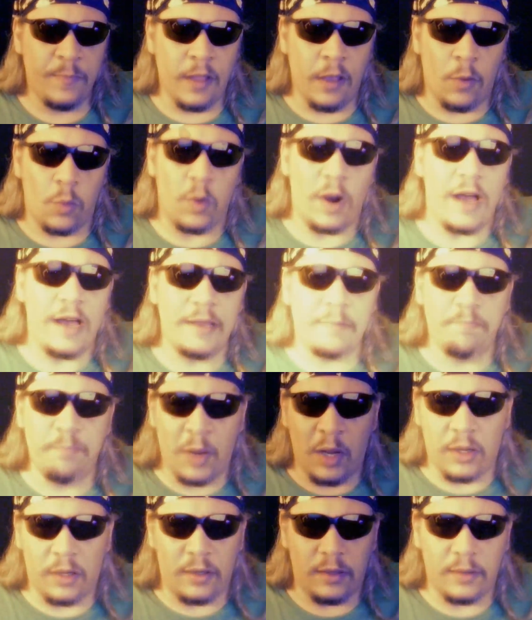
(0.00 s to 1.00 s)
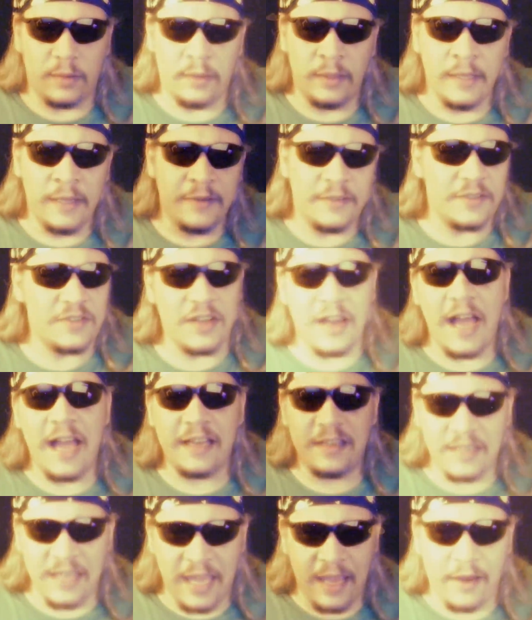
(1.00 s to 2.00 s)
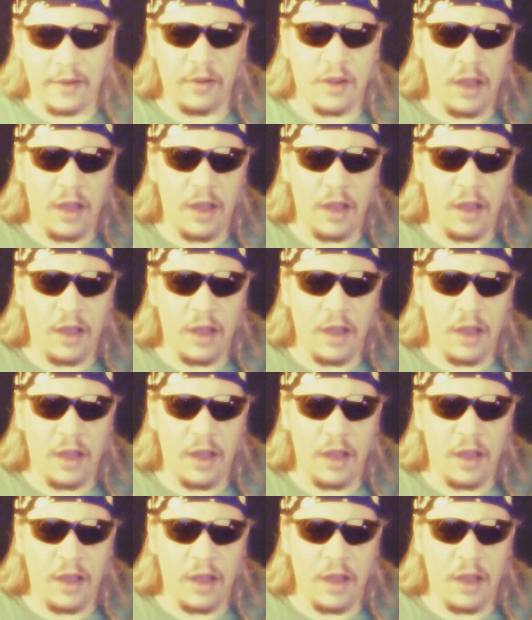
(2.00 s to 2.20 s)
Ron Paul does not care